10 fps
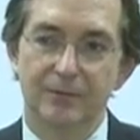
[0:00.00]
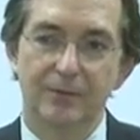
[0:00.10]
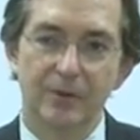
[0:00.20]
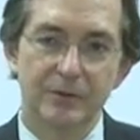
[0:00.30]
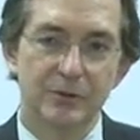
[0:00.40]

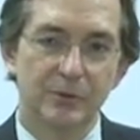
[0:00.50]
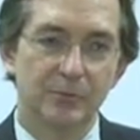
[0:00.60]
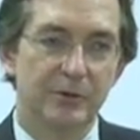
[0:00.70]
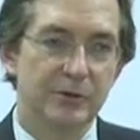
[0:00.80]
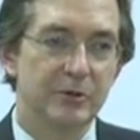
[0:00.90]
for, to
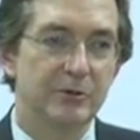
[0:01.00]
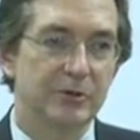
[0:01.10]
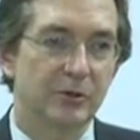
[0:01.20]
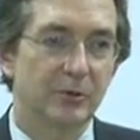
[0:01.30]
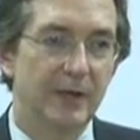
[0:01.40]

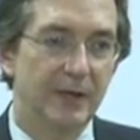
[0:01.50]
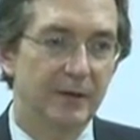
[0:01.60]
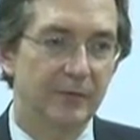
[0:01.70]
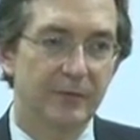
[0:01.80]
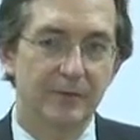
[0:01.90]
produce a
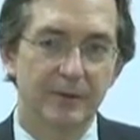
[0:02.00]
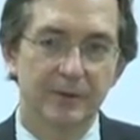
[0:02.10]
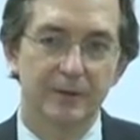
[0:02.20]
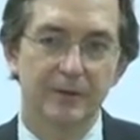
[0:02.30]
queen from the